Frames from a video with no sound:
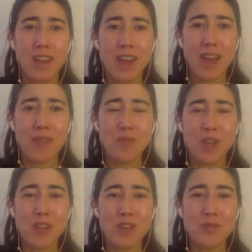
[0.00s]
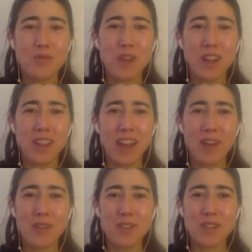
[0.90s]
And when you
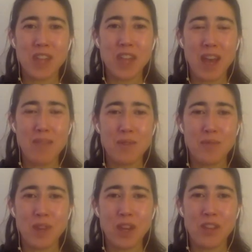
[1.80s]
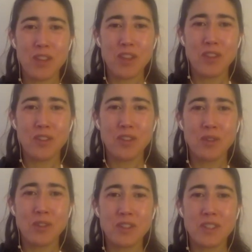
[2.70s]
allow this to happen, what I think you'll
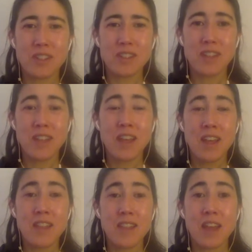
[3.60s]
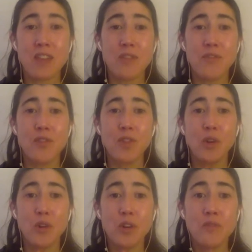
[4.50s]
notice is that the
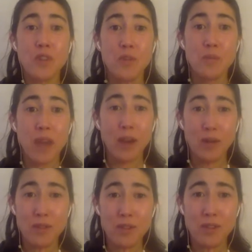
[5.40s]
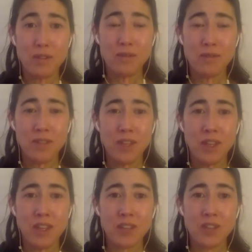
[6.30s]
floor of your mouth
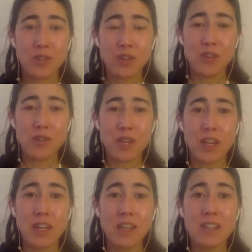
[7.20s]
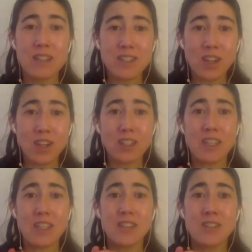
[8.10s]
is going to get sucked
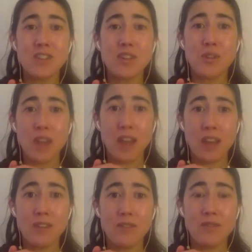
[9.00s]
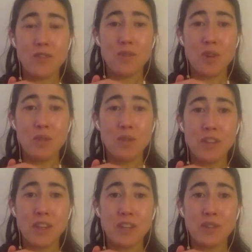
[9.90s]
into your head for a moment
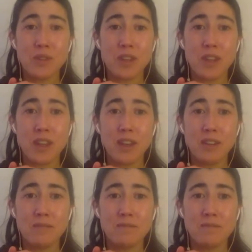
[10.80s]
as you inhale.